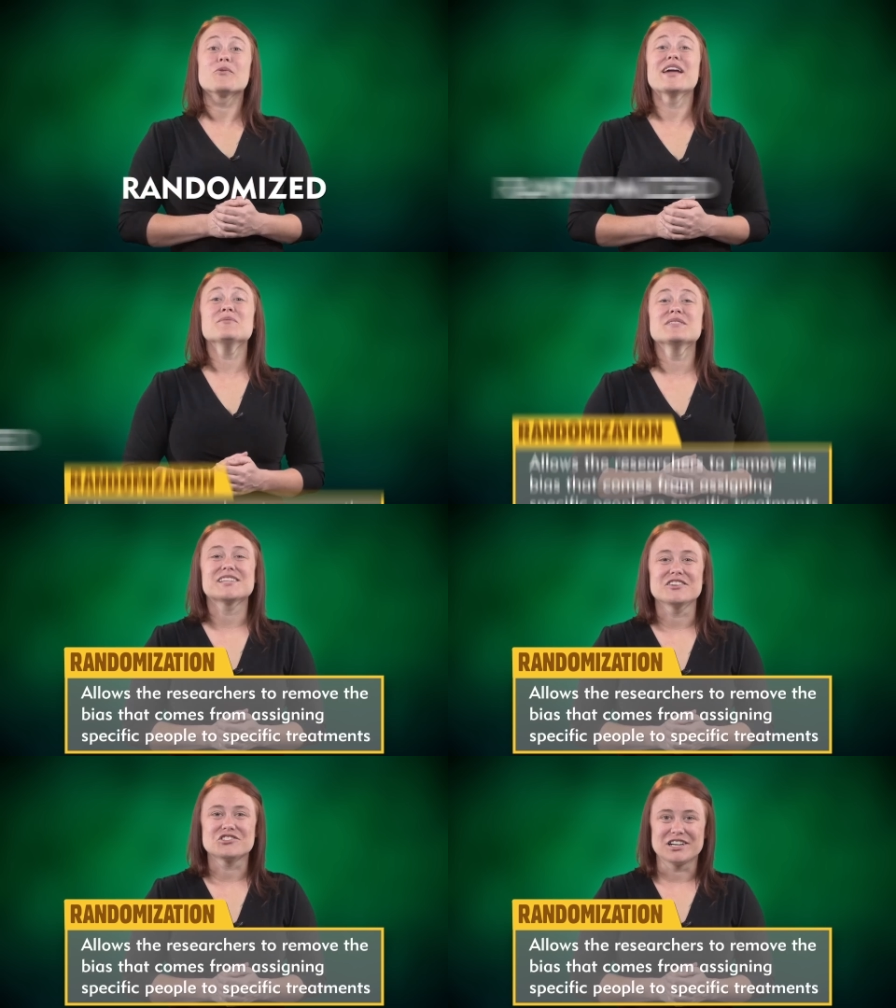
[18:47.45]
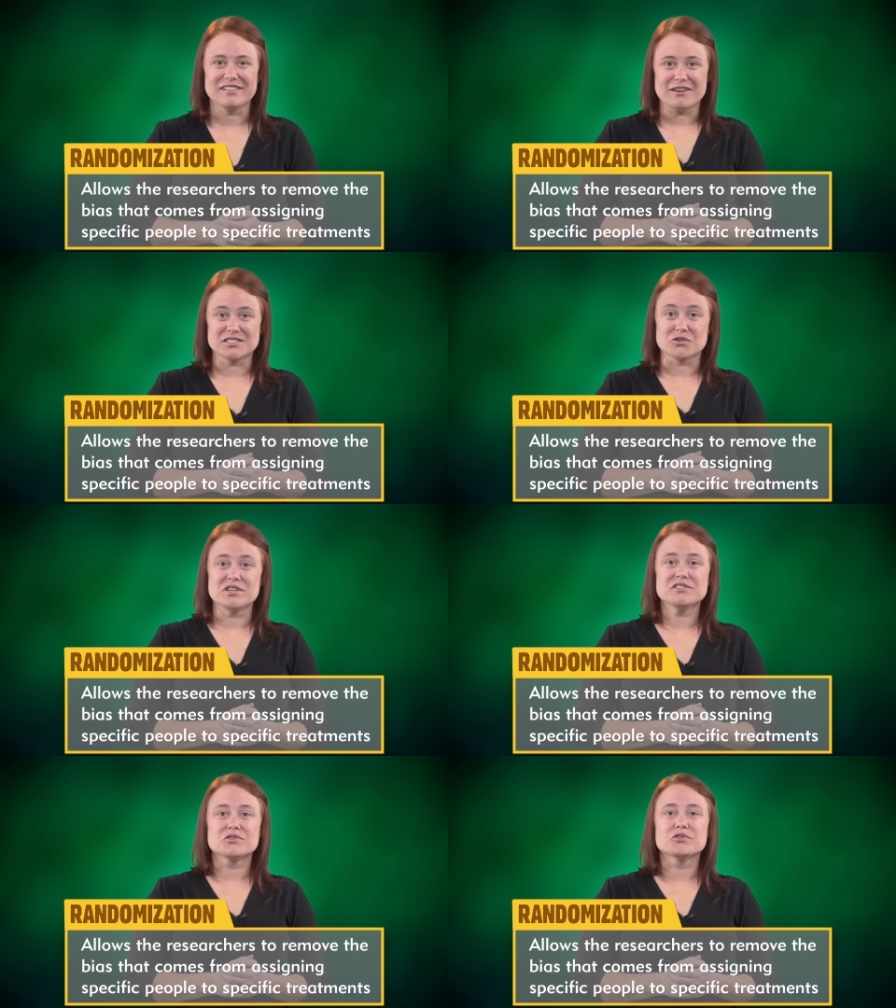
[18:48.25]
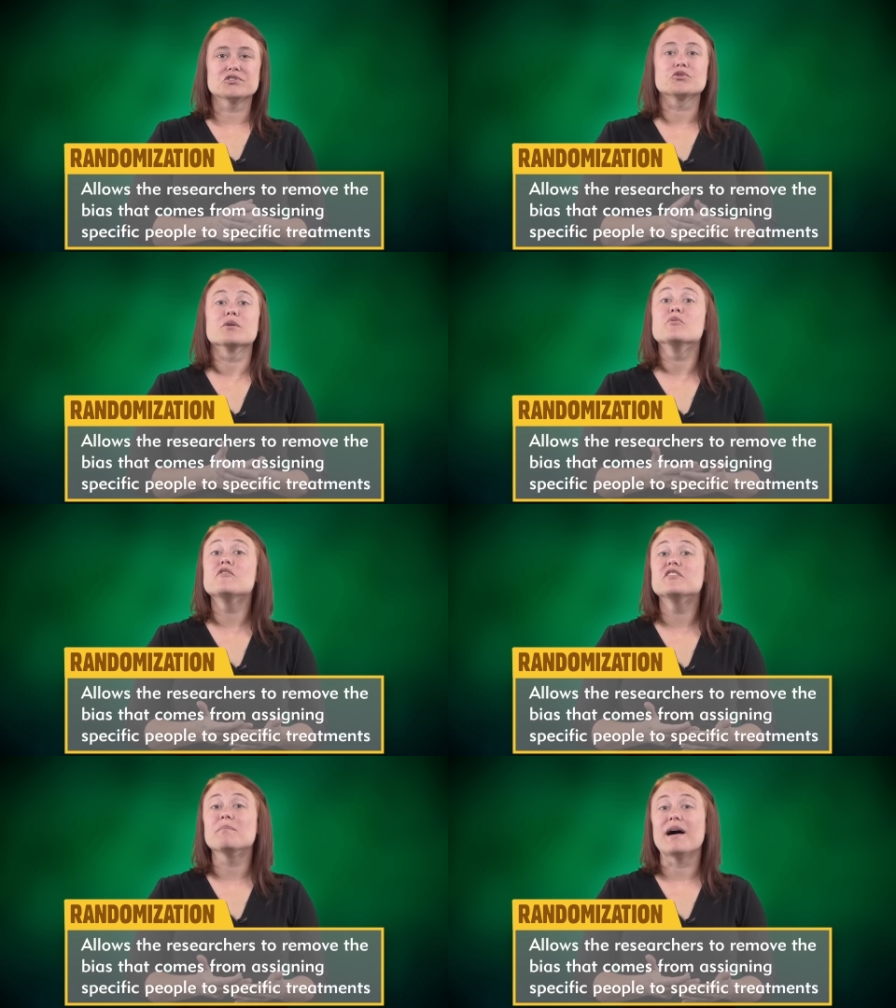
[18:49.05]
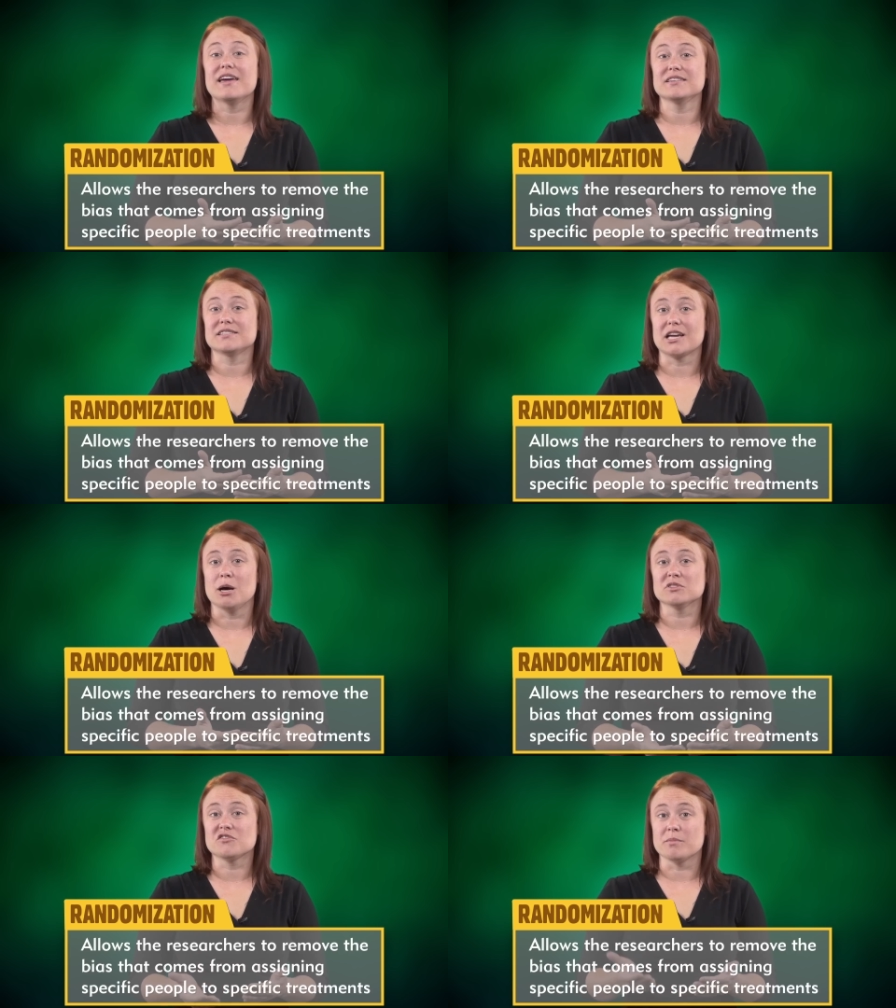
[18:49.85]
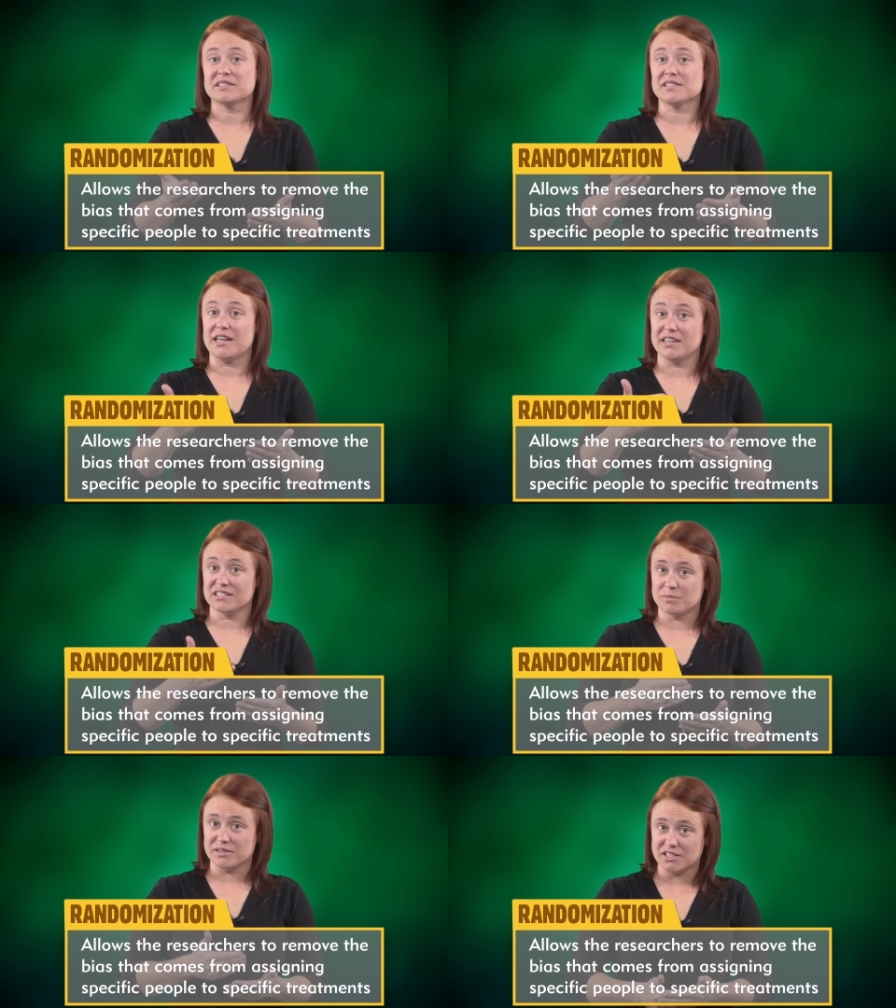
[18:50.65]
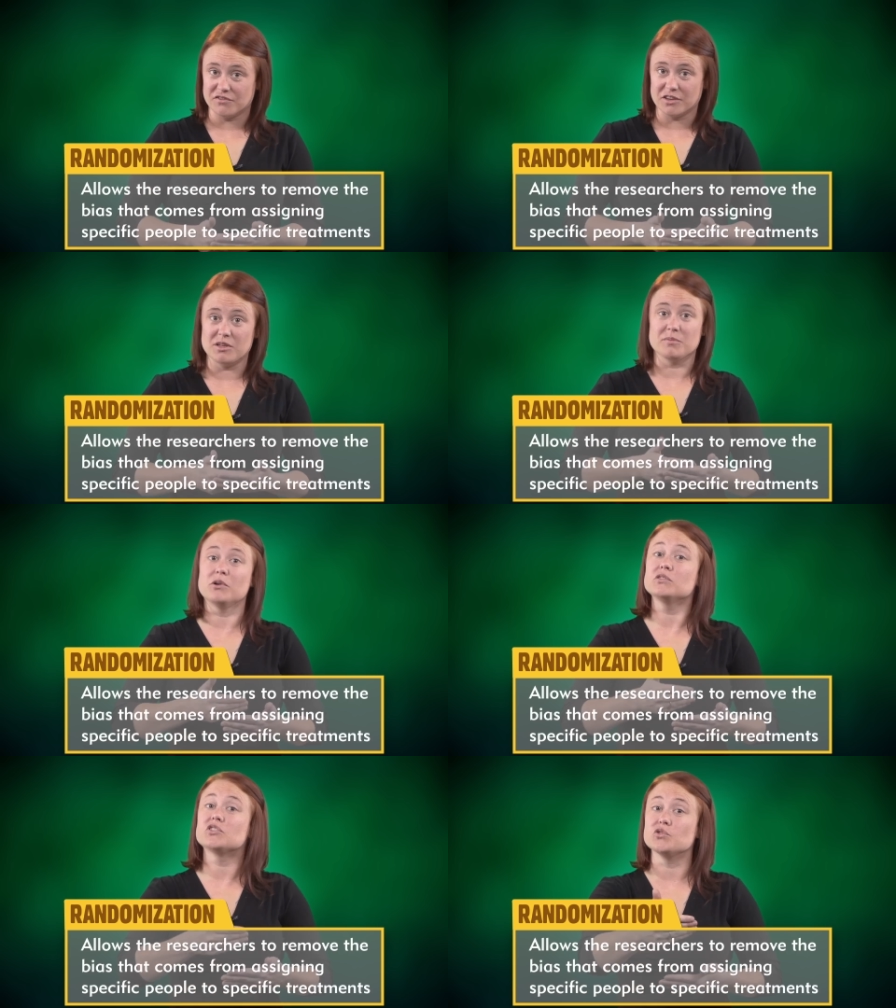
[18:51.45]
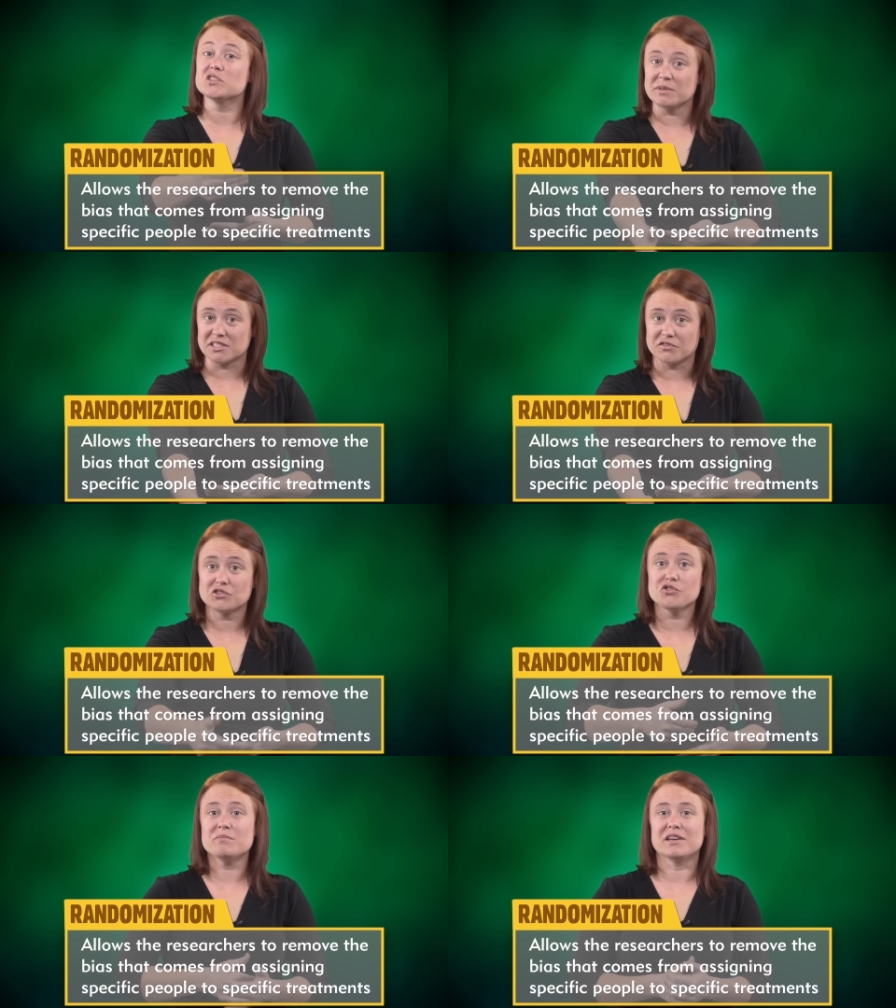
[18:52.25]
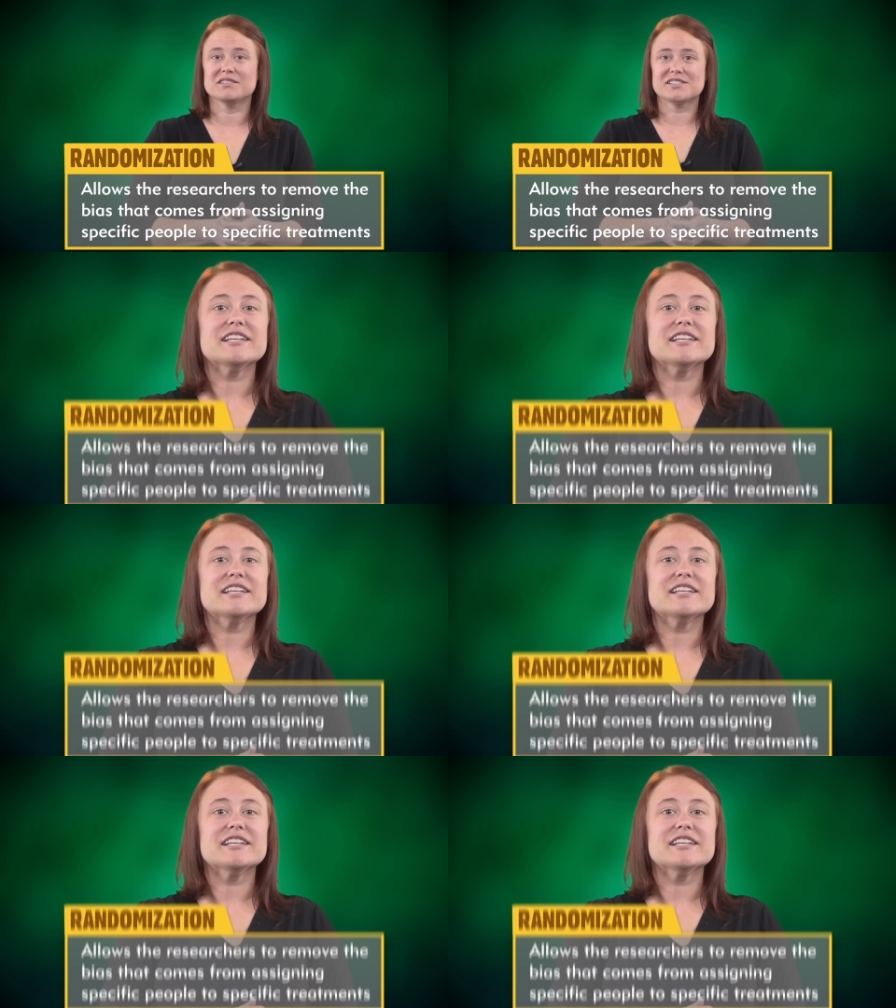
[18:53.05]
Randomization allows the researchers to remove the bias that comes from assigning specific people to specific treatments.